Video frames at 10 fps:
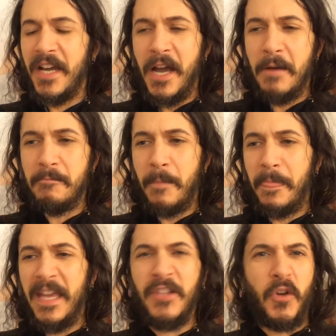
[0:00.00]
um
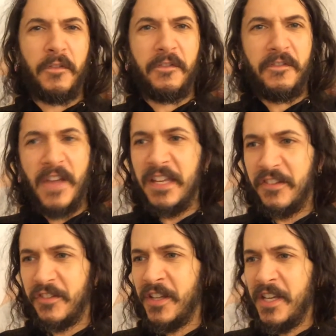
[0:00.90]
in your
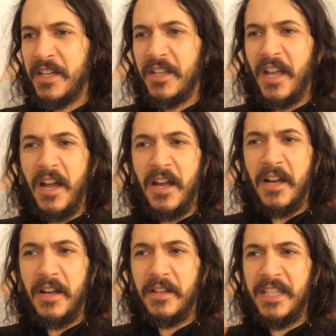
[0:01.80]
face
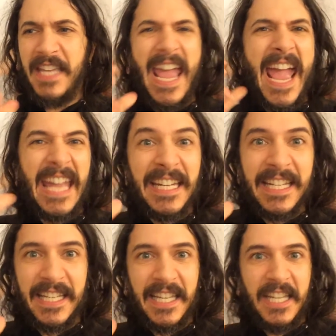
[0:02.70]
uh, the
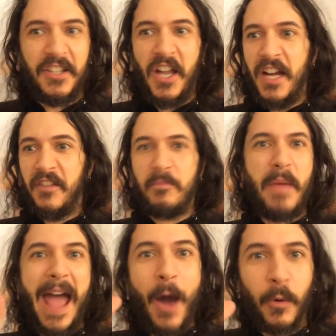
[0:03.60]
editing is kind of
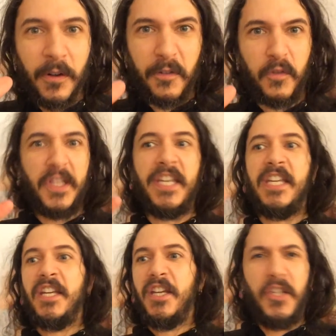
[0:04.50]

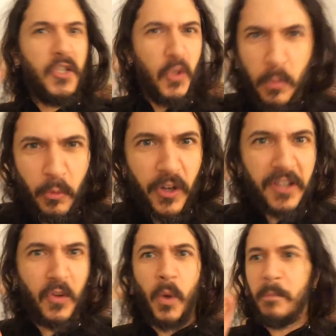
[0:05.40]
powerfully
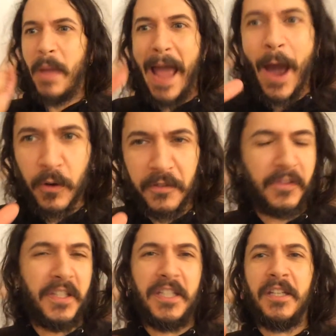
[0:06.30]
humorous or
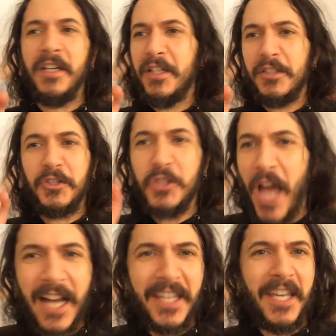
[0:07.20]
powerfully
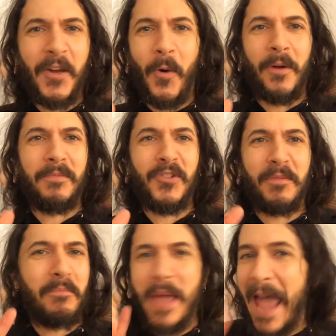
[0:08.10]
shocking or
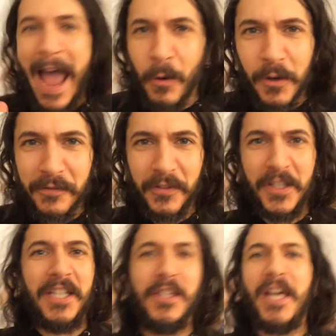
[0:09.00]
just
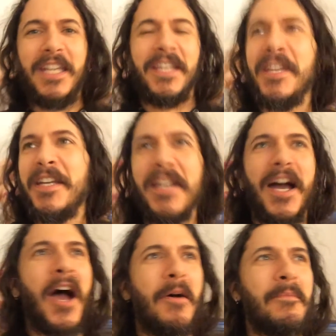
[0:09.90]
powerfully like
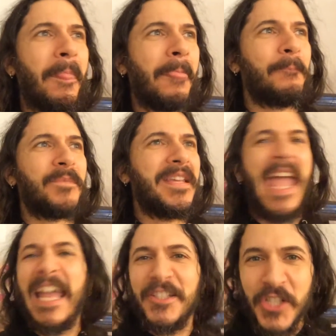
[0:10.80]
um,
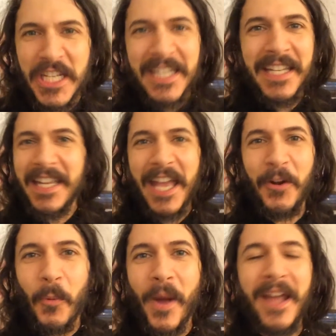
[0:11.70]
edgy
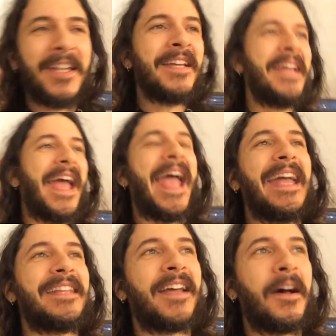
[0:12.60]
in a way.
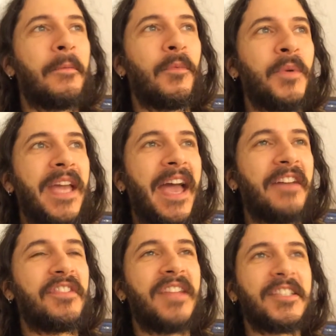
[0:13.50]
And um, we
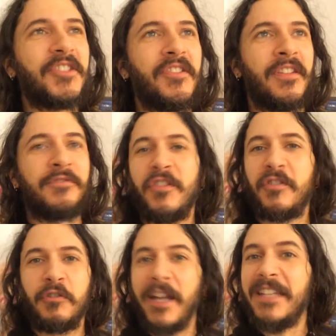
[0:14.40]
have sections of
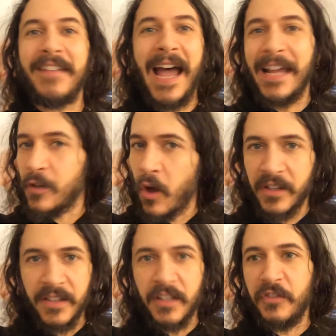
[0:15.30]
just great
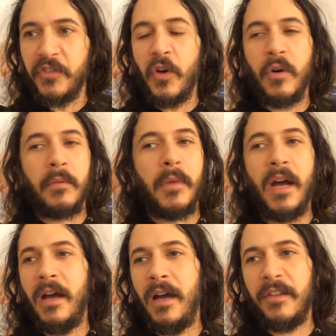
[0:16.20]
dialogue in this film,
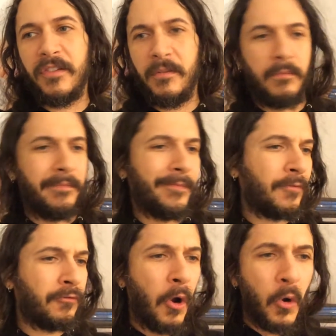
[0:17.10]
uh, some
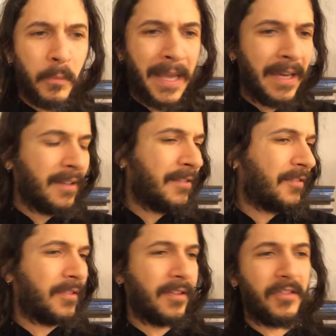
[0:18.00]

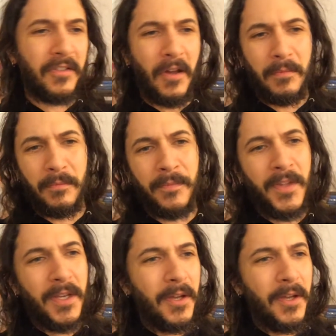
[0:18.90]
romance, some